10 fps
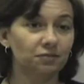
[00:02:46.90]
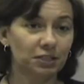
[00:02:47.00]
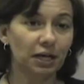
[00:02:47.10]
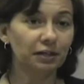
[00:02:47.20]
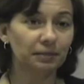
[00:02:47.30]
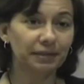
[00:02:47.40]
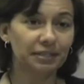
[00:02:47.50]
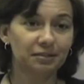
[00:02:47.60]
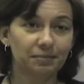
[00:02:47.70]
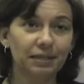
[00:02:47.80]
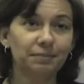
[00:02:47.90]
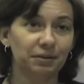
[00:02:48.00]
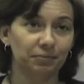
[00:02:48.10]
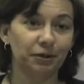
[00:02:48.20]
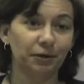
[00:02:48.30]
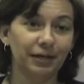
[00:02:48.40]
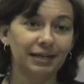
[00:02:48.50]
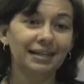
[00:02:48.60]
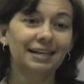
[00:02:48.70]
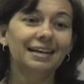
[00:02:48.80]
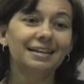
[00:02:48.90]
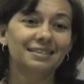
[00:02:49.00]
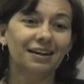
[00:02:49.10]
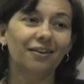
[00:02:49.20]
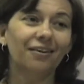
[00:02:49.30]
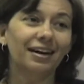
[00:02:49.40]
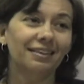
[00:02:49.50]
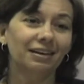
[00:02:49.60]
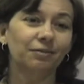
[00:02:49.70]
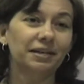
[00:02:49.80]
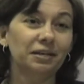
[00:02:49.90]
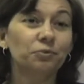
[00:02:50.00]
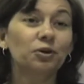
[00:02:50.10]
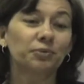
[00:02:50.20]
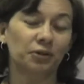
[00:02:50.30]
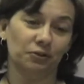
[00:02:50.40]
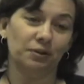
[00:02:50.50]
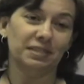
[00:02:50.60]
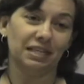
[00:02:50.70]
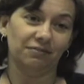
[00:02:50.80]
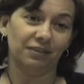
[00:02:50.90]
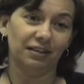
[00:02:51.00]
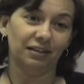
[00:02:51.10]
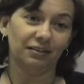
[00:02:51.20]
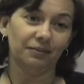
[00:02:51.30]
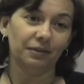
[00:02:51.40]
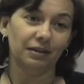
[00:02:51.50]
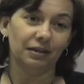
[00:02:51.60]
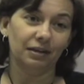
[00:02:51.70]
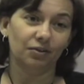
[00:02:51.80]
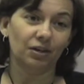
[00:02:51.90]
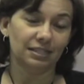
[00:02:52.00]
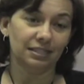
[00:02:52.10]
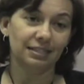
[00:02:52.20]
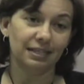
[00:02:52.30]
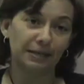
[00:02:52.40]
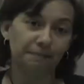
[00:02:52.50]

if it's not a good place to be, people know it. Mm -hmm. So I think we need more programs like Fairhill across the city.